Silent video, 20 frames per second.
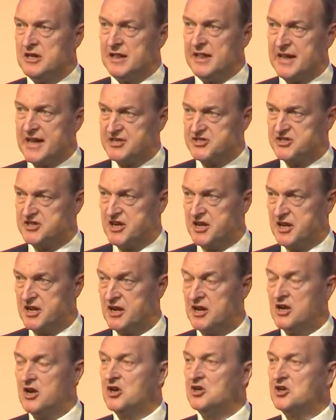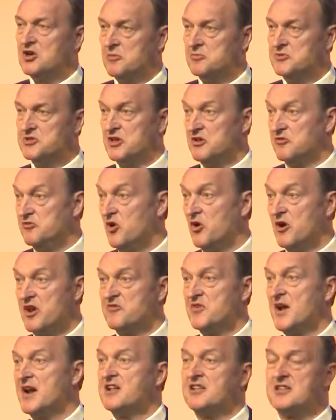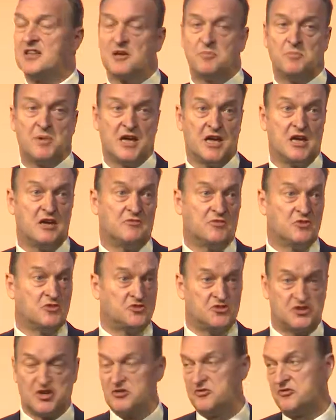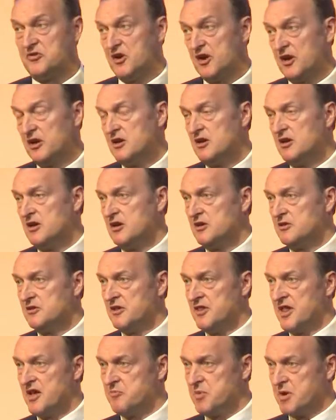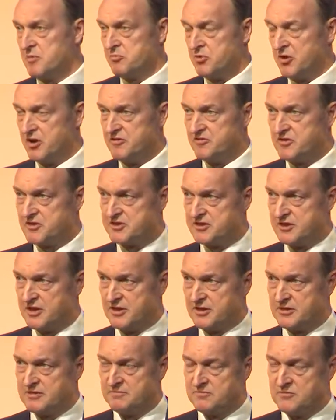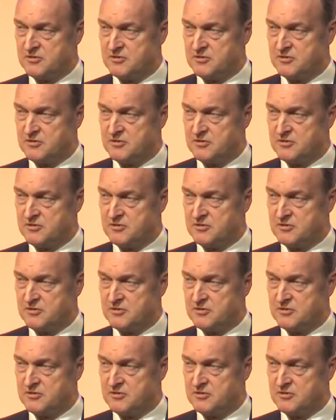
last year come to the fore, and if anything, be even tougher than they've been previously.